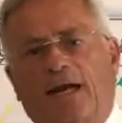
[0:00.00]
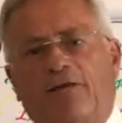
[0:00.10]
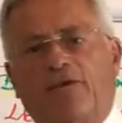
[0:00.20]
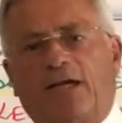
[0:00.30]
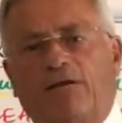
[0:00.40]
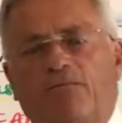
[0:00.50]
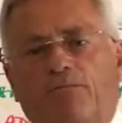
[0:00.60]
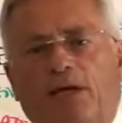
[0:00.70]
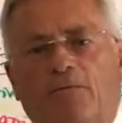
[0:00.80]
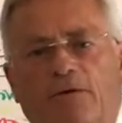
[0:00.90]
and we give
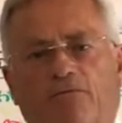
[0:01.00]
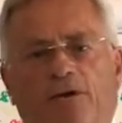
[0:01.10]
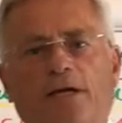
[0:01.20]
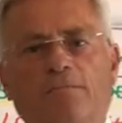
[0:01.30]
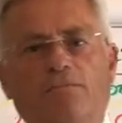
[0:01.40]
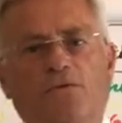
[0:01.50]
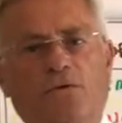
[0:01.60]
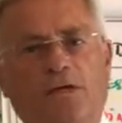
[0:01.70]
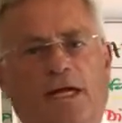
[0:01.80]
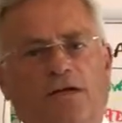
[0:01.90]
people the freedom
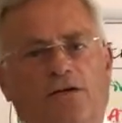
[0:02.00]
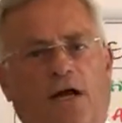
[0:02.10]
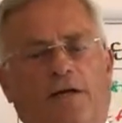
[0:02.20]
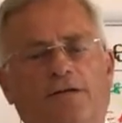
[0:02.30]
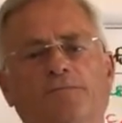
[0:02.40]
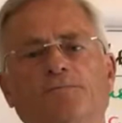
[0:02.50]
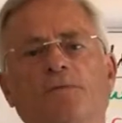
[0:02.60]
to get it done.